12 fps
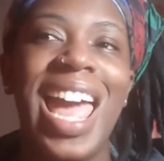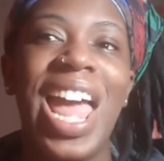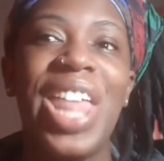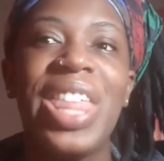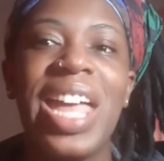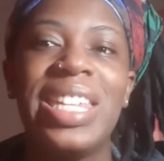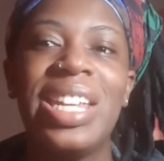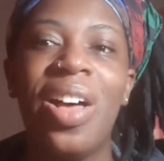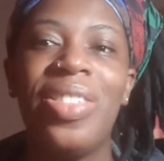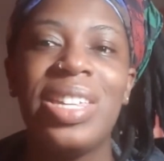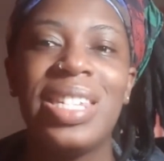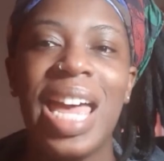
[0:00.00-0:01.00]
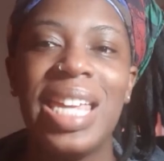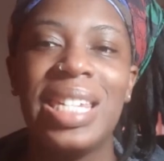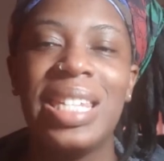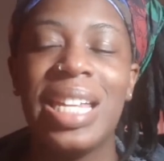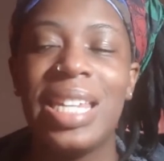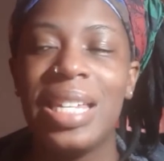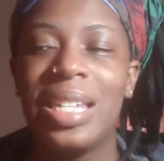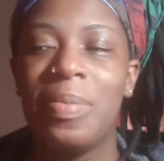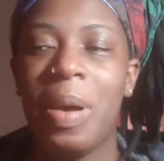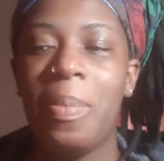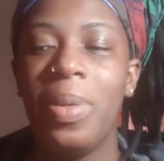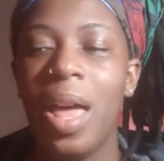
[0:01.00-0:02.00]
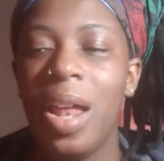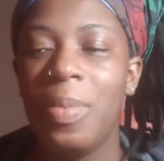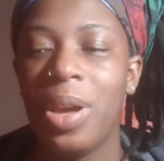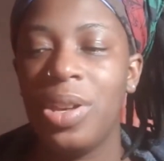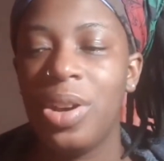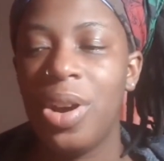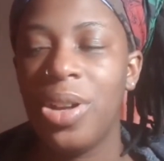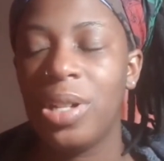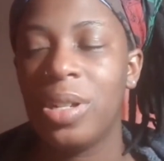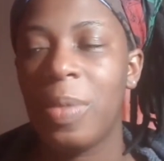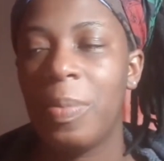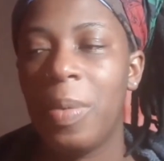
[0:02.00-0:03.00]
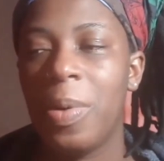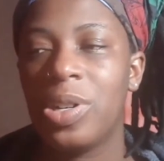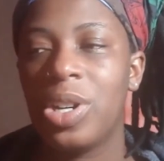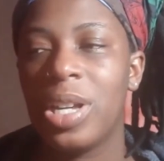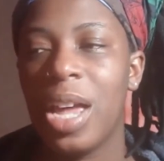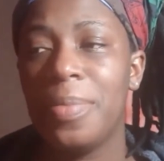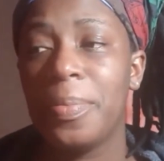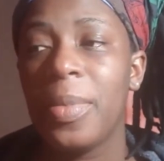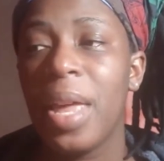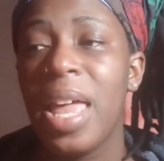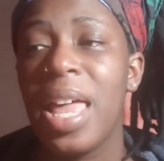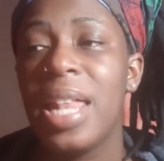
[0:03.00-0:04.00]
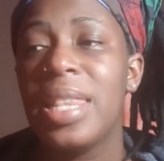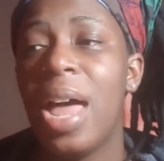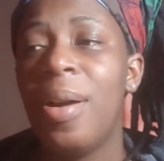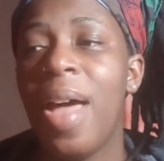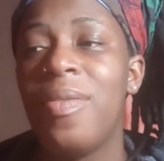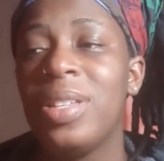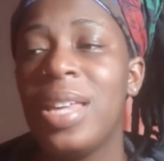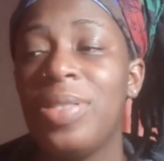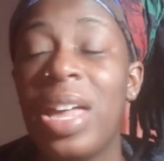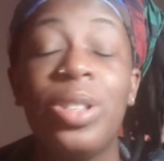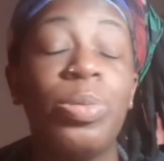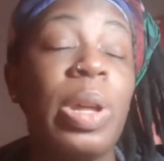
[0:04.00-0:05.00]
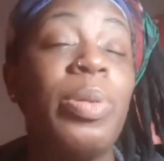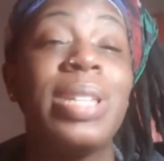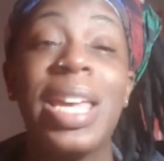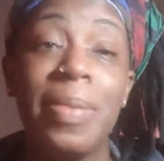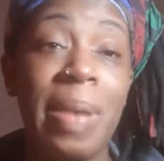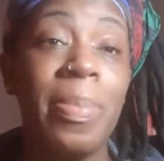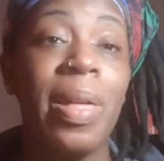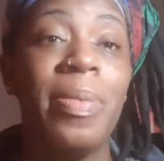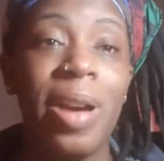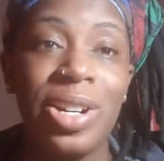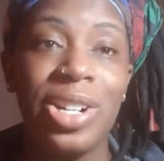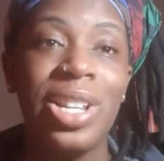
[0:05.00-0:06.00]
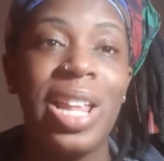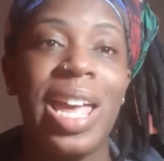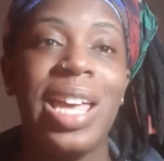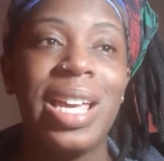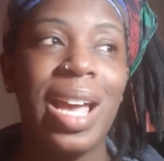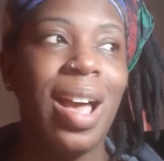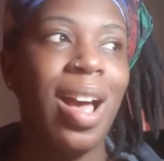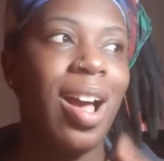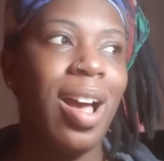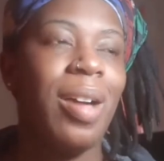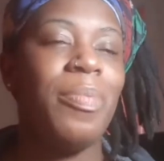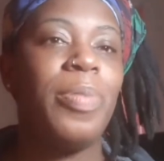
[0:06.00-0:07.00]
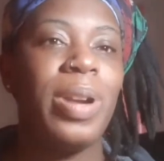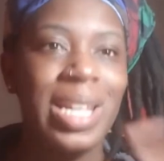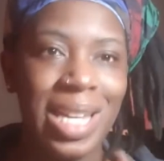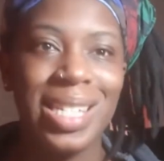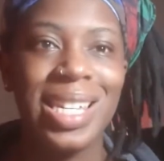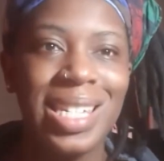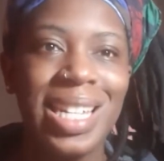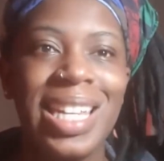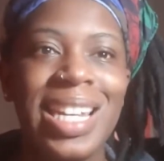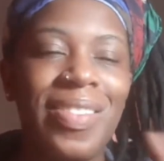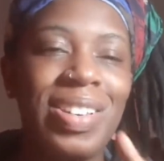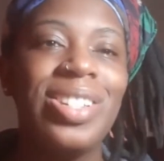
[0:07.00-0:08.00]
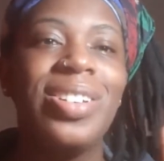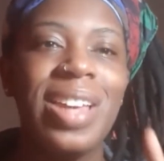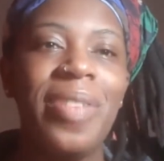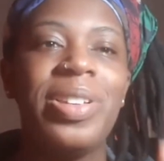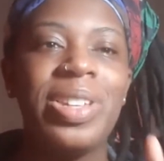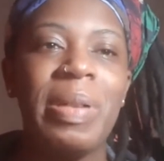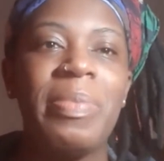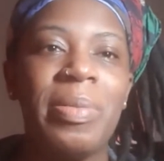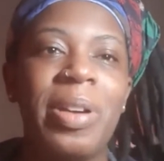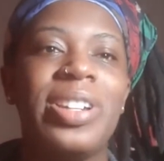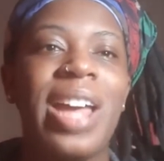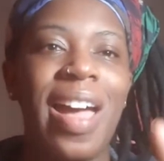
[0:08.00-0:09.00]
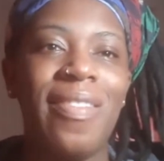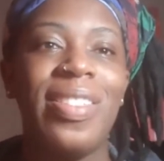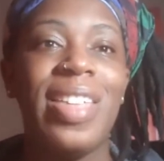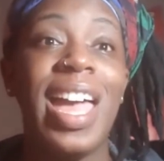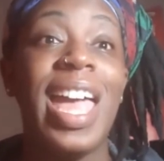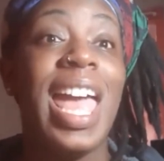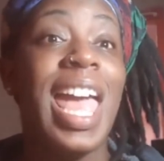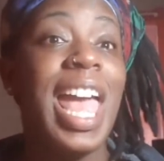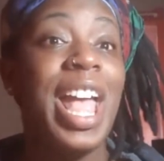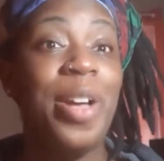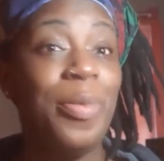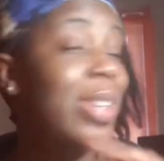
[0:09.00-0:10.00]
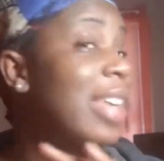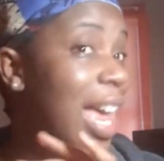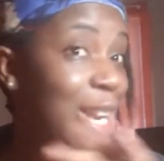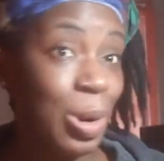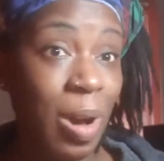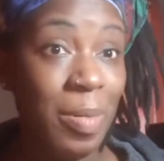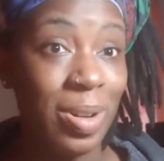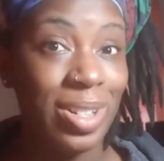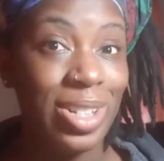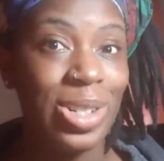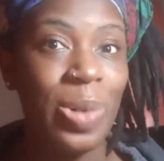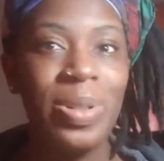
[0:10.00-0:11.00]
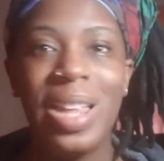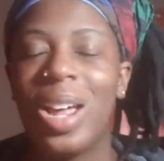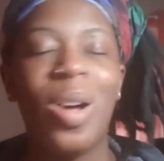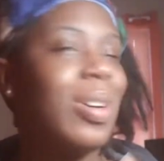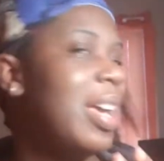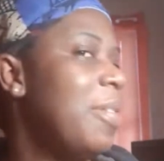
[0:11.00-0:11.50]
They did all these testing. They tested my blood, my urine. They took my blood pressure again. Now, every time they were taking my blood pressure like pretty consistently. And every single time they took my blood pressure after that, it was normal. So we're like, okay,